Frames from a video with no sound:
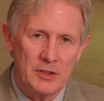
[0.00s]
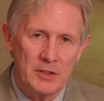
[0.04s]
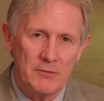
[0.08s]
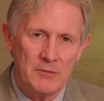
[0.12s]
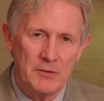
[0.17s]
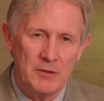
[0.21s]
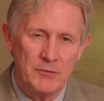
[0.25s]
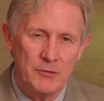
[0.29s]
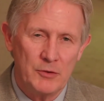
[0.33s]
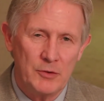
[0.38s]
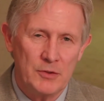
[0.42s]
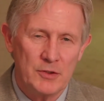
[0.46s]

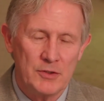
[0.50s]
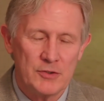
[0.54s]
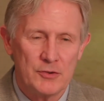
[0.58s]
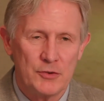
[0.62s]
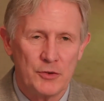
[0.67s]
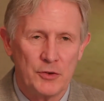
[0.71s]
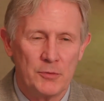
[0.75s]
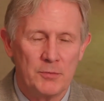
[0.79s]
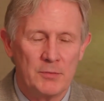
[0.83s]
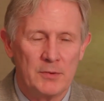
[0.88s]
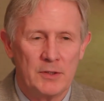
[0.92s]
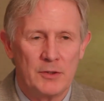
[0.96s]
even if you just
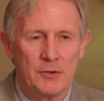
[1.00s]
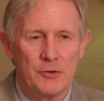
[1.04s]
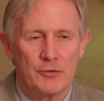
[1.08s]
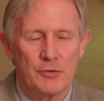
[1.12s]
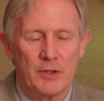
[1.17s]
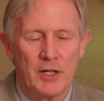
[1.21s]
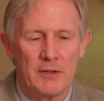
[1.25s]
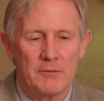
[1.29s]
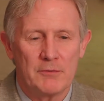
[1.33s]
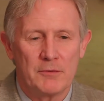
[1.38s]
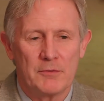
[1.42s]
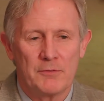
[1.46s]
told me you
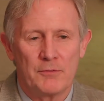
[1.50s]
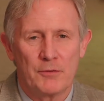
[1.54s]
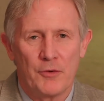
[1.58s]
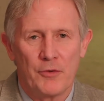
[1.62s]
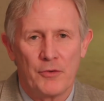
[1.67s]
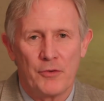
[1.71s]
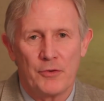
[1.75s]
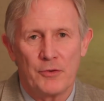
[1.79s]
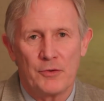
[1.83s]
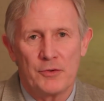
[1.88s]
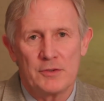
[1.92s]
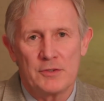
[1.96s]
traveled for
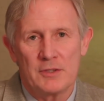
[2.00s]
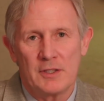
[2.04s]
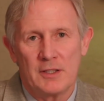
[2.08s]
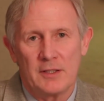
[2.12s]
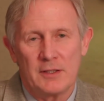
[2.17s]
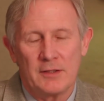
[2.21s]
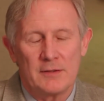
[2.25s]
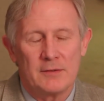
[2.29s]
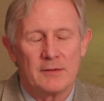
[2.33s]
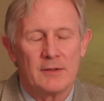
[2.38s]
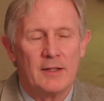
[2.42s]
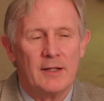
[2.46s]

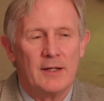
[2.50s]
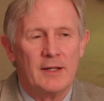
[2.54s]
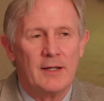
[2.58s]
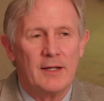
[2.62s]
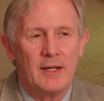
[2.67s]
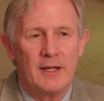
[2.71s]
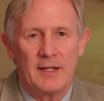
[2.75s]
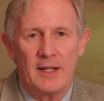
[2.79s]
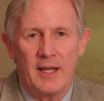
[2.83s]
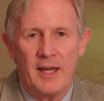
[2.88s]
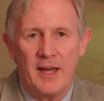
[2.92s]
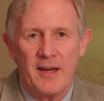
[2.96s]
13
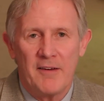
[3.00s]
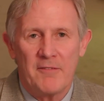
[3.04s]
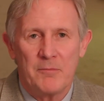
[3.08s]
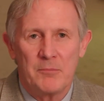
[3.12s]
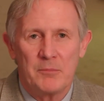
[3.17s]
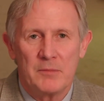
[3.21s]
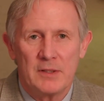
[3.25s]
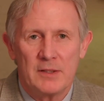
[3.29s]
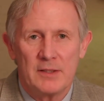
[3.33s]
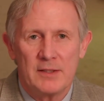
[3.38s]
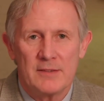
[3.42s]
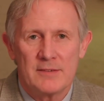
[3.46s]
and a half
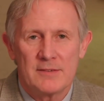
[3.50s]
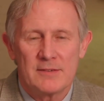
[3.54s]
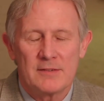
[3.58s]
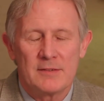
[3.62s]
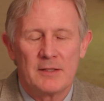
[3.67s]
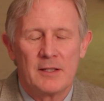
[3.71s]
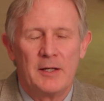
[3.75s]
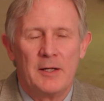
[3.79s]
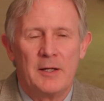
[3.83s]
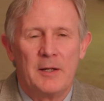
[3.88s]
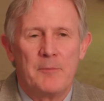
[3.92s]
minutes